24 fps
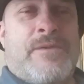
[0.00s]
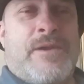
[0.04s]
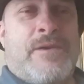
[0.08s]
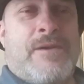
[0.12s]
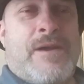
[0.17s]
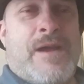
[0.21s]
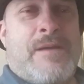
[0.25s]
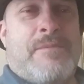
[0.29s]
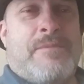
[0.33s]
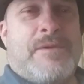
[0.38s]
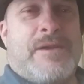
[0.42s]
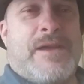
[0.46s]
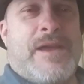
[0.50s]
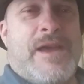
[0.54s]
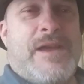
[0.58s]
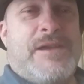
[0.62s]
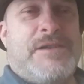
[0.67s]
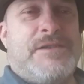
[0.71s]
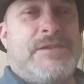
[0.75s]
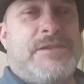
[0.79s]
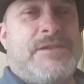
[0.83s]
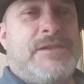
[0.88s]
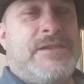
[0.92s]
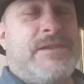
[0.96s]
their
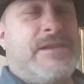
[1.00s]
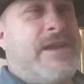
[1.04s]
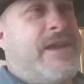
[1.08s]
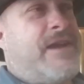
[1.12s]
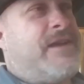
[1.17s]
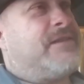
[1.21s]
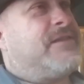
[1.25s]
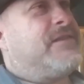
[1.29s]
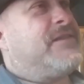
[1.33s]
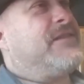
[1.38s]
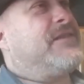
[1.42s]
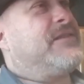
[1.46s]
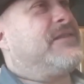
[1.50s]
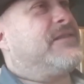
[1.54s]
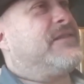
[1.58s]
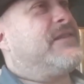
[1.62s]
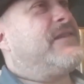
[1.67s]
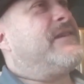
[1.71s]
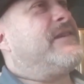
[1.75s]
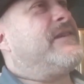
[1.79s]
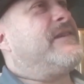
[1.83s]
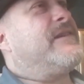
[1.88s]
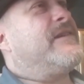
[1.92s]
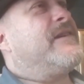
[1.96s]
application to the
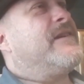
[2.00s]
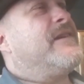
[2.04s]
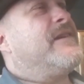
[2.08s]
SEC?